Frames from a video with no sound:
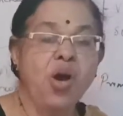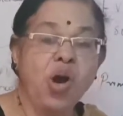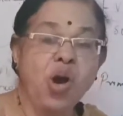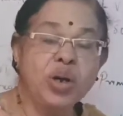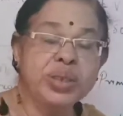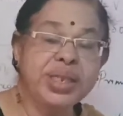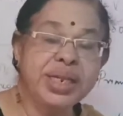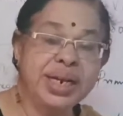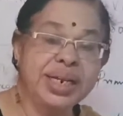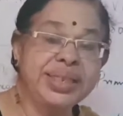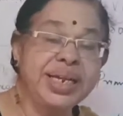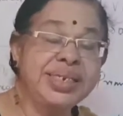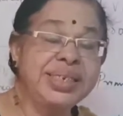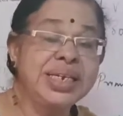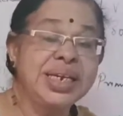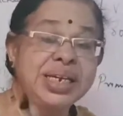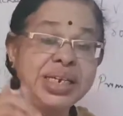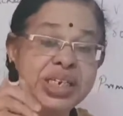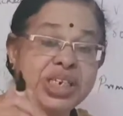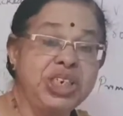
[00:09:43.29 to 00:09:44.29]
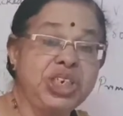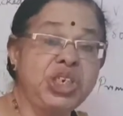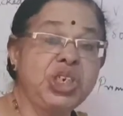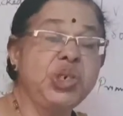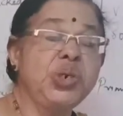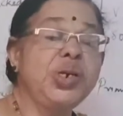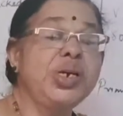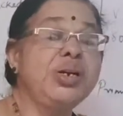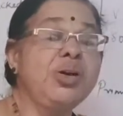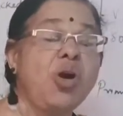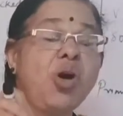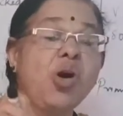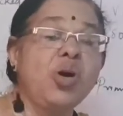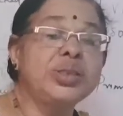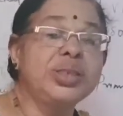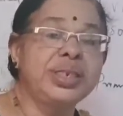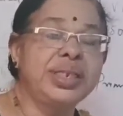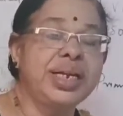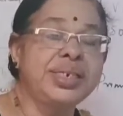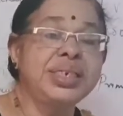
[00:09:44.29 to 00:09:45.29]
That's issuing,
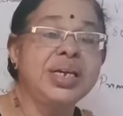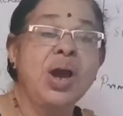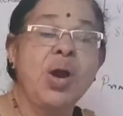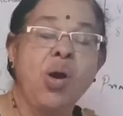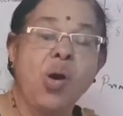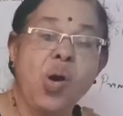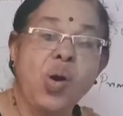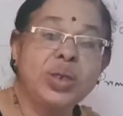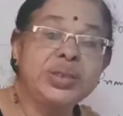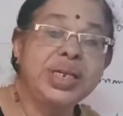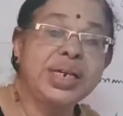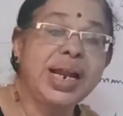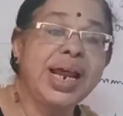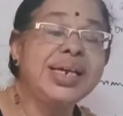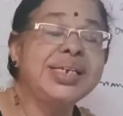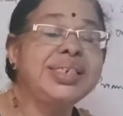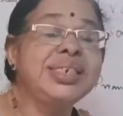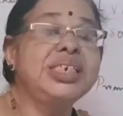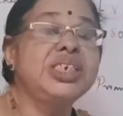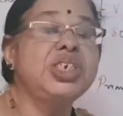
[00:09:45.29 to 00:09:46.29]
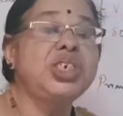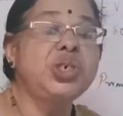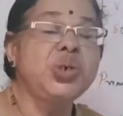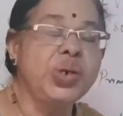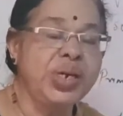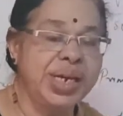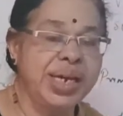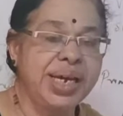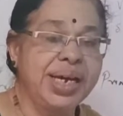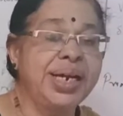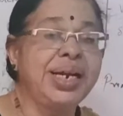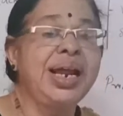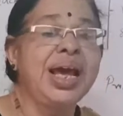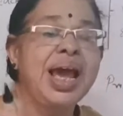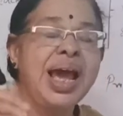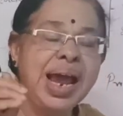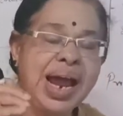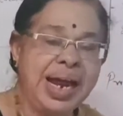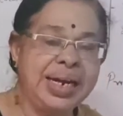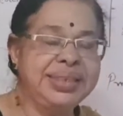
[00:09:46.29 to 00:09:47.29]
or that's authorized issue here,
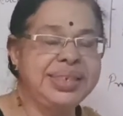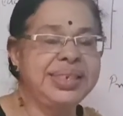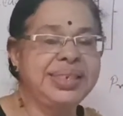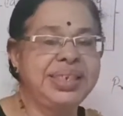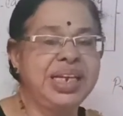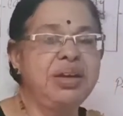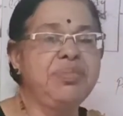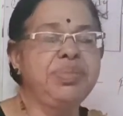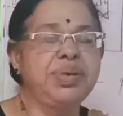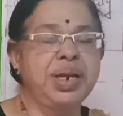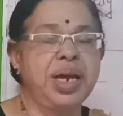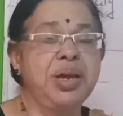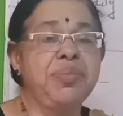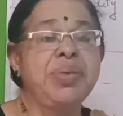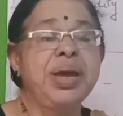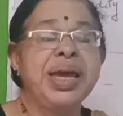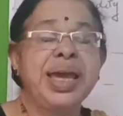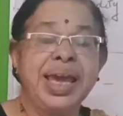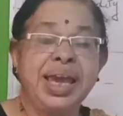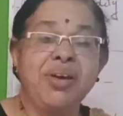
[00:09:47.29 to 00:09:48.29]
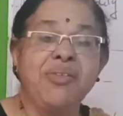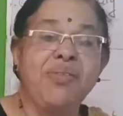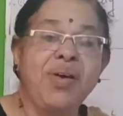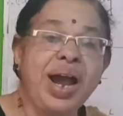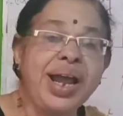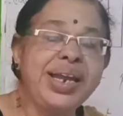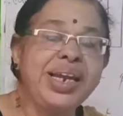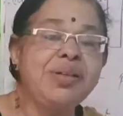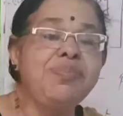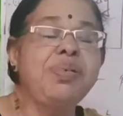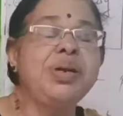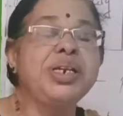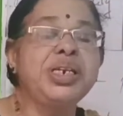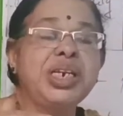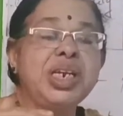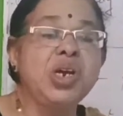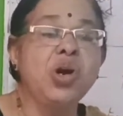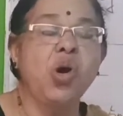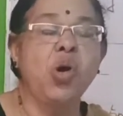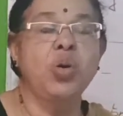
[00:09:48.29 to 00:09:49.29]
at the same time
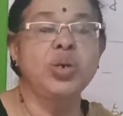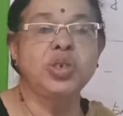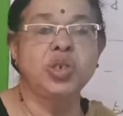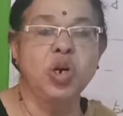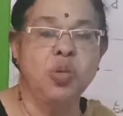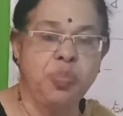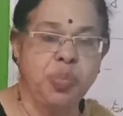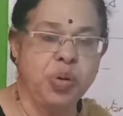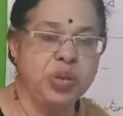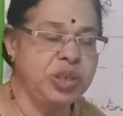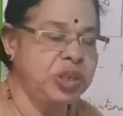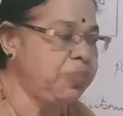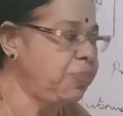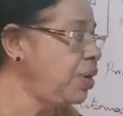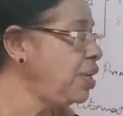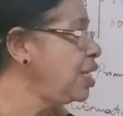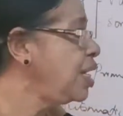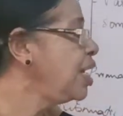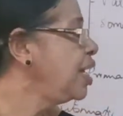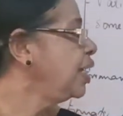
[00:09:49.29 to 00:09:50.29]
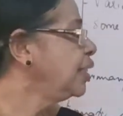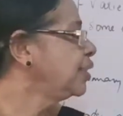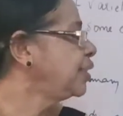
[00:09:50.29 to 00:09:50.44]
availability also possible.